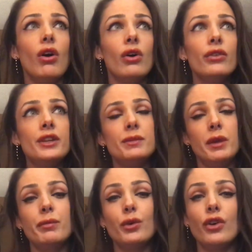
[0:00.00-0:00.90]
all these
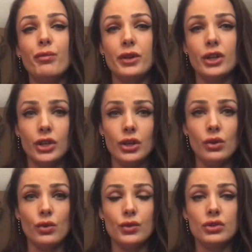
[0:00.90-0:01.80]
people who have been
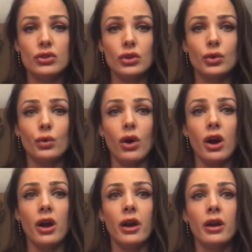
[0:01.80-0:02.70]
accused who
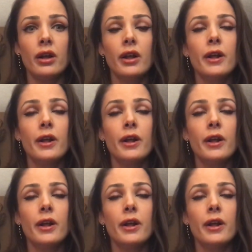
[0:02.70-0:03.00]
are